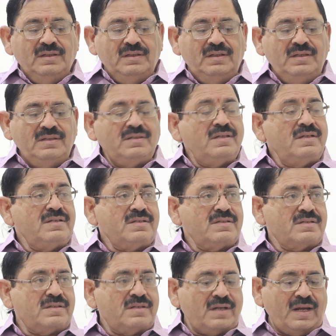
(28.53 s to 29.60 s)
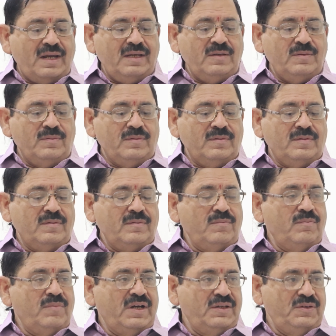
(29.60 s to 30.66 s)
recent strike
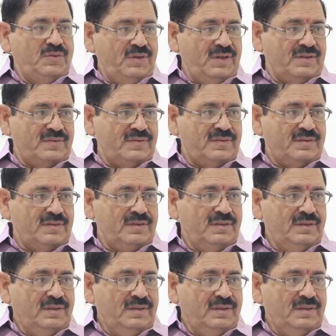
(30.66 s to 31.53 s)
by US.